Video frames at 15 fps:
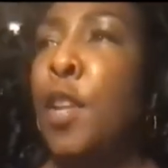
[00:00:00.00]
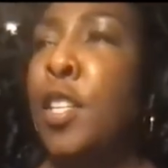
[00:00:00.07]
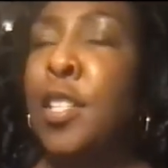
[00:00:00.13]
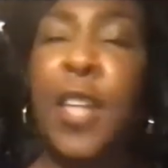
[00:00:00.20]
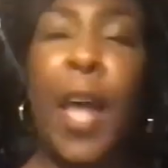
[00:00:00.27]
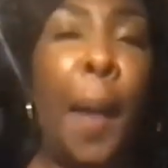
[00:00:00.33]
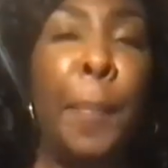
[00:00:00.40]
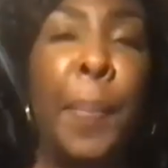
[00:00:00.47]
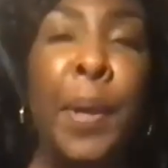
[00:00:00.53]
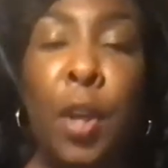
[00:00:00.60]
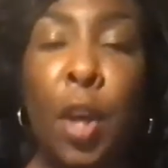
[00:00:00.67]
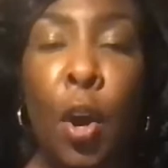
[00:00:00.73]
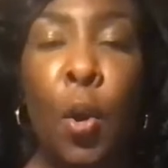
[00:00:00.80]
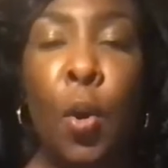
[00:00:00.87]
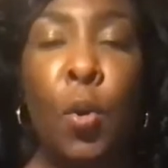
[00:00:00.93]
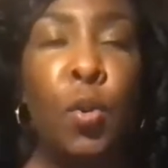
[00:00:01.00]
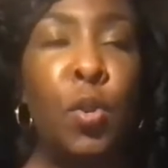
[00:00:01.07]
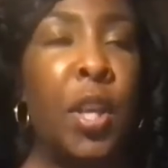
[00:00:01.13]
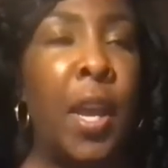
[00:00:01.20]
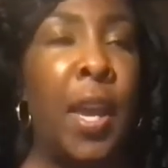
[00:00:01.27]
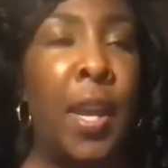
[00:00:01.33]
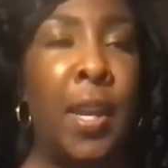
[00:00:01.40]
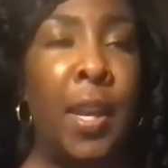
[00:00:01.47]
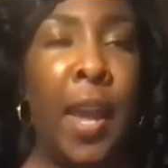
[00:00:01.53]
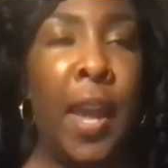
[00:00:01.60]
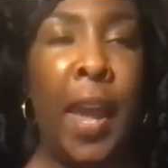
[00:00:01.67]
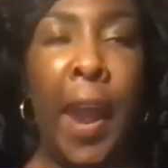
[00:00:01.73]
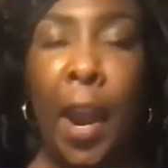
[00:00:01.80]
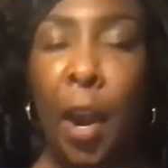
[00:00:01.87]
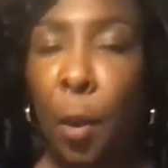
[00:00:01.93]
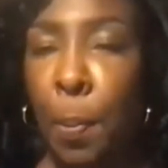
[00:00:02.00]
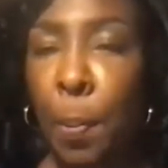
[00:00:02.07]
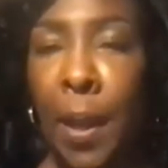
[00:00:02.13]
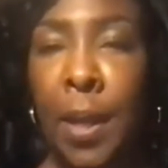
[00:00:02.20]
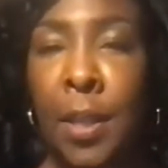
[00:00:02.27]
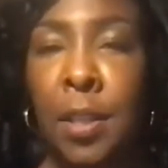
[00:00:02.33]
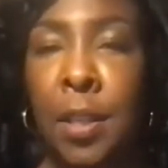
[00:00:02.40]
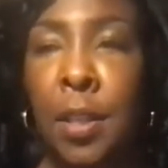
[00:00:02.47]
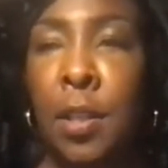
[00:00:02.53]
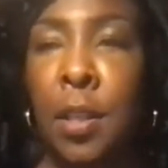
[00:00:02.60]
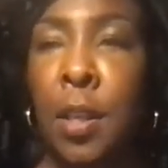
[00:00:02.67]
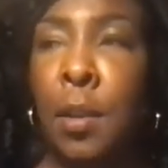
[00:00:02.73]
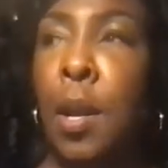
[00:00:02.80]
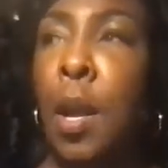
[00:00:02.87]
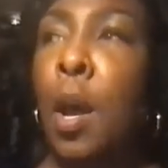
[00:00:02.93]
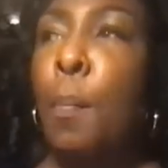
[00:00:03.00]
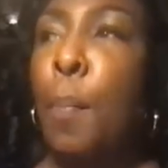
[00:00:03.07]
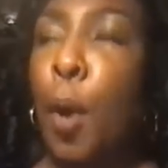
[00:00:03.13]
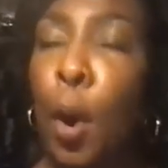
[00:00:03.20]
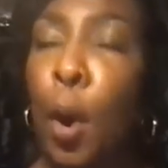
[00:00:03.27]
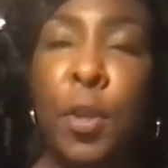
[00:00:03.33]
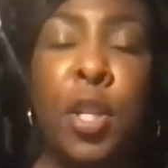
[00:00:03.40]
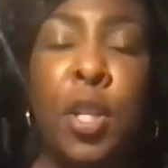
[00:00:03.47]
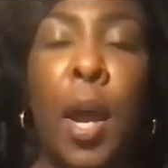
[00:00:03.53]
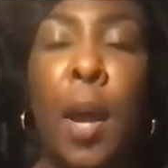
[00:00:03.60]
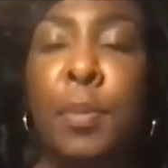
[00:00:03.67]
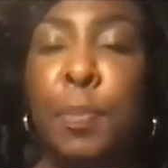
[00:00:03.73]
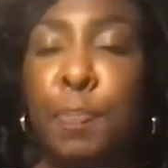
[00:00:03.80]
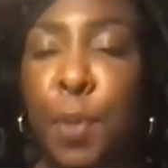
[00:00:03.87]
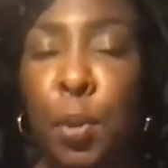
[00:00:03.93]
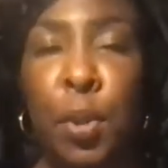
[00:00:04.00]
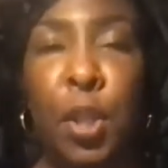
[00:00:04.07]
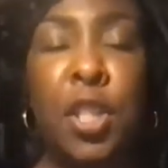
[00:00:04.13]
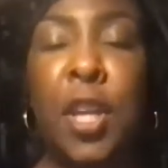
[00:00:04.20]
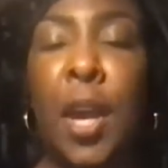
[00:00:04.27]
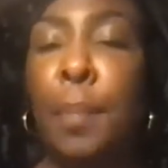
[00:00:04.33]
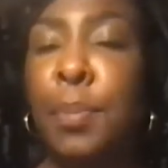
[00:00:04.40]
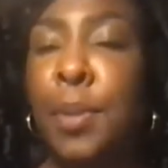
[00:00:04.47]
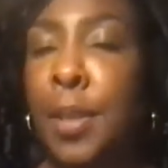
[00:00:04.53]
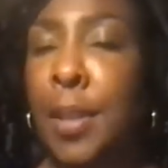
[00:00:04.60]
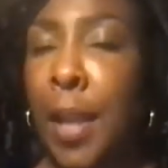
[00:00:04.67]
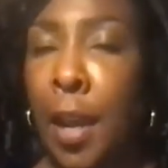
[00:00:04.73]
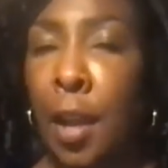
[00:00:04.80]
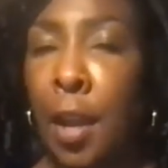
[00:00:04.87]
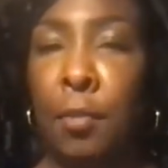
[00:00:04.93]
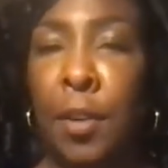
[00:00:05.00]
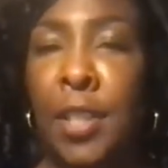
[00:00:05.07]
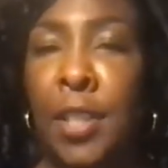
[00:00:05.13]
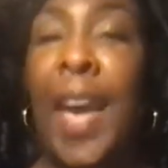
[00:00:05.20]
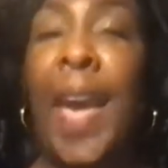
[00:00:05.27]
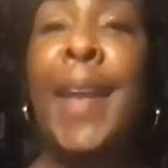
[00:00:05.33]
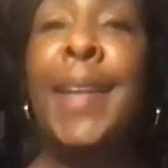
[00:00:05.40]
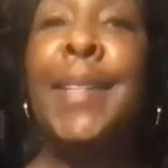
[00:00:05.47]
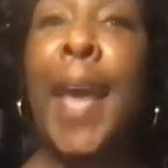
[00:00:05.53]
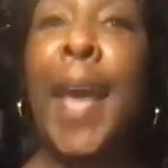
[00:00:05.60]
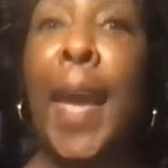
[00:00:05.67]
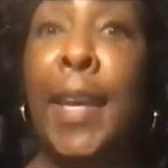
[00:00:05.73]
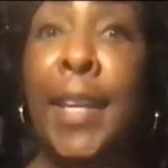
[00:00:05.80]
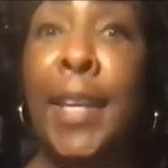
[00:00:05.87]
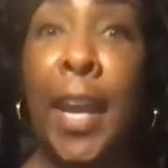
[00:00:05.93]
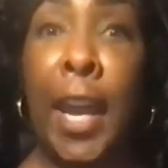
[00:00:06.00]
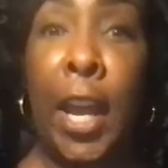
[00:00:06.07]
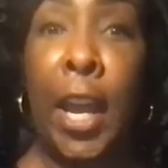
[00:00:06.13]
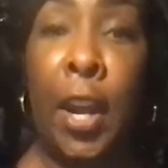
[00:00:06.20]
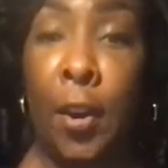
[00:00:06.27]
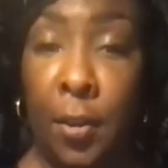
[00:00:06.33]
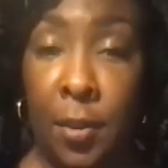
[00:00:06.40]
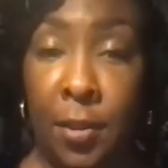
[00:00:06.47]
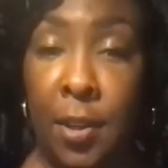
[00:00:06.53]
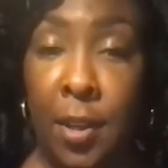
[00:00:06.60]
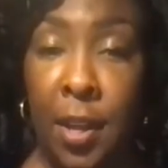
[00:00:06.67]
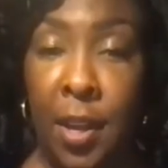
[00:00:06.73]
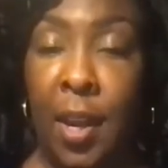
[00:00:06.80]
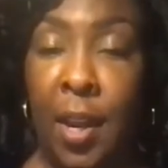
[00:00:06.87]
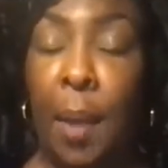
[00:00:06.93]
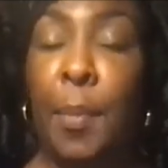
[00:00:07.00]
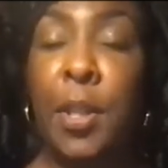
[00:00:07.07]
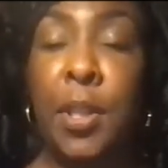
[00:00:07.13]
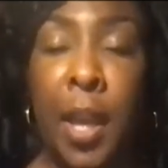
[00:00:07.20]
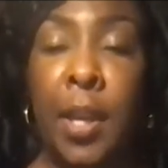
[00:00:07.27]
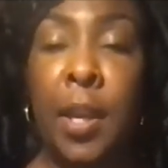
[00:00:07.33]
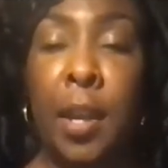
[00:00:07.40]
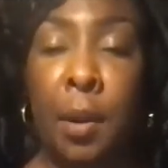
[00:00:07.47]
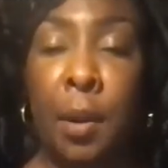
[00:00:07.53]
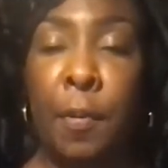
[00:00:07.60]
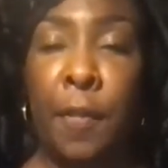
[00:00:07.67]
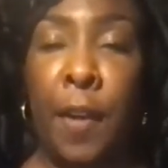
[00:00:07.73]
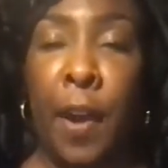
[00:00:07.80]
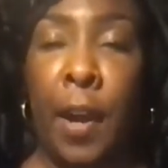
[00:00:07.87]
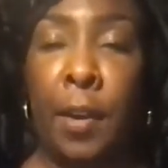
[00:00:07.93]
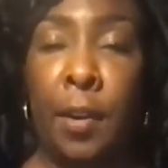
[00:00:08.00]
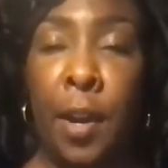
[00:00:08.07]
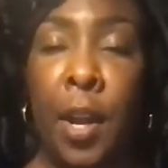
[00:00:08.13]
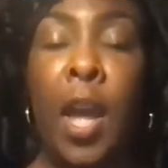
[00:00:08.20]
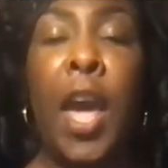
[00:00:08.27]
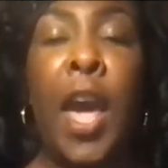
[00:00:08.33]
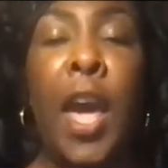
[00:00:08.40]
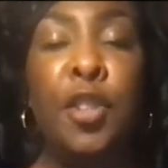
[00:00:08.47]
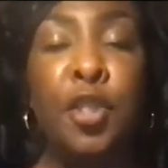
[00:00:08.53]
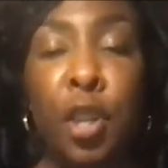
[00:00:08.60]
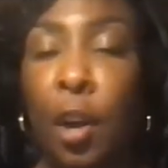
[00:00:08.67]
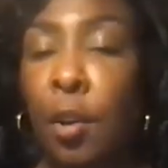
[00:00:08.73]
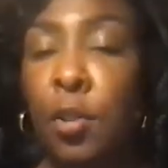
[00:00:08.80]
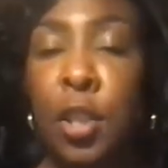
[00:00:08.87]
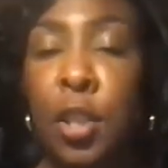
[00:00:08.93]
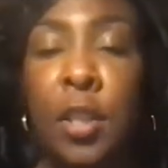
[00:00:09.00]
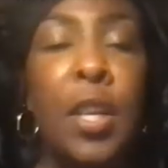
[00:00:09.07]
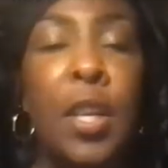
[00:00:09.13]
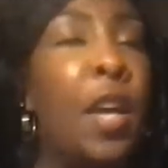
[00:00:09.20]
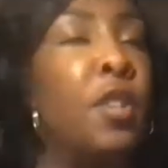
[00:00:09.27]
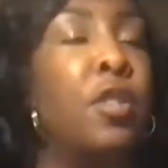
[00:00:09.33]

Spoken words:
stop and goes and hair places and barbershops, beauty shops, and naileries and daycares. And I'm a daycare provider, and churches.